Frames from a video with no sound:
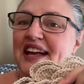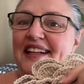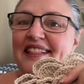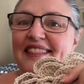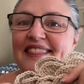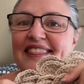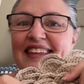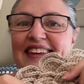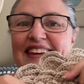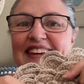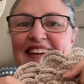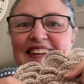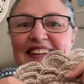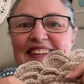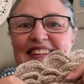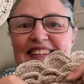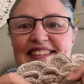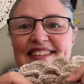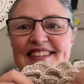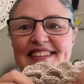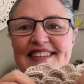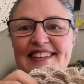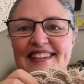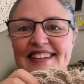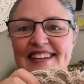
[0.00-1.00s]
things.
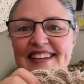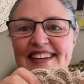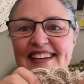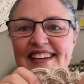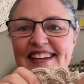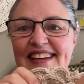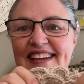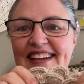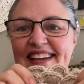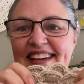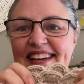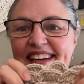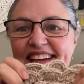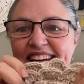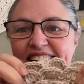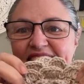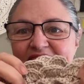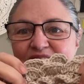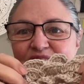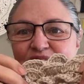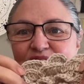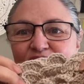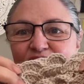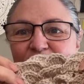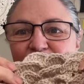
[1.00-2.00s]

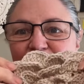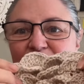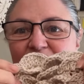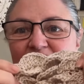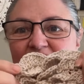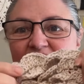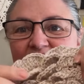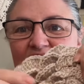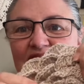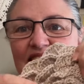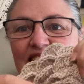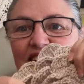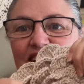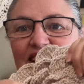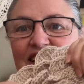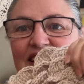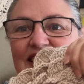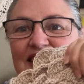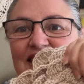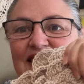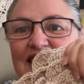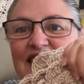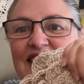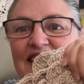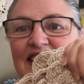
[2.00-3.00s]
It will look really
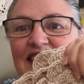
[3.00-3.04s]
nice,